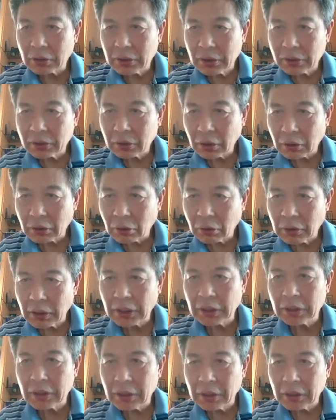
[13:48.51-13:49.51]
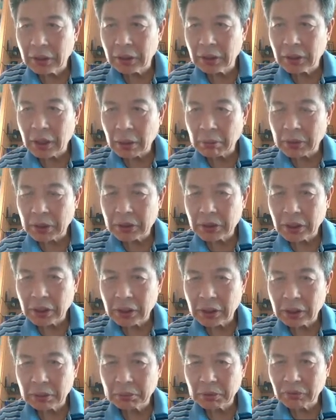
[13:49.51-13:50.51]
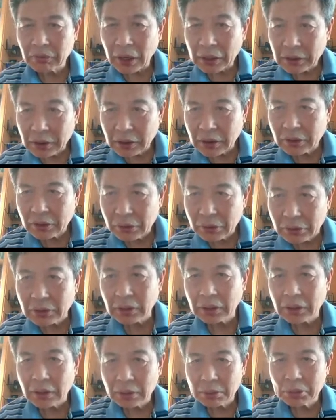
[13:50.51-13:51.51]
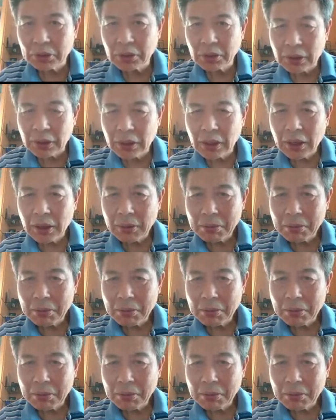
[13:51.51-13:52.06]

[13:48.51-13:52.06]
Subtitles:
it's not only in the Dhammacakkappavattana Sutta that Buddha